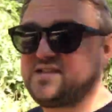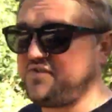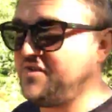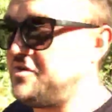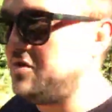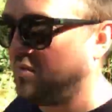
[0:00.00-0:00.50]
if
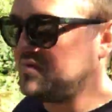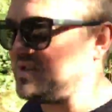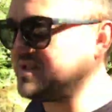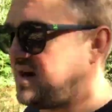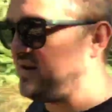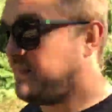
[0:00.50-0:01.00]
you do want to
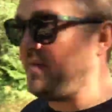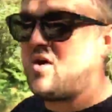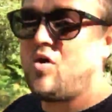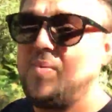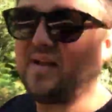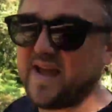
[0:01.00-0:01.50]
sign up, and no
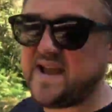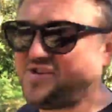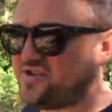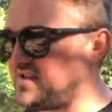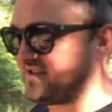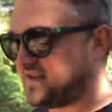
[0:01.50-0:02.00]
obligation
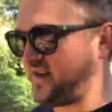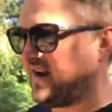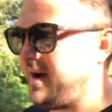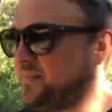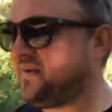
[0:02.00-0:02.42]
to sign up.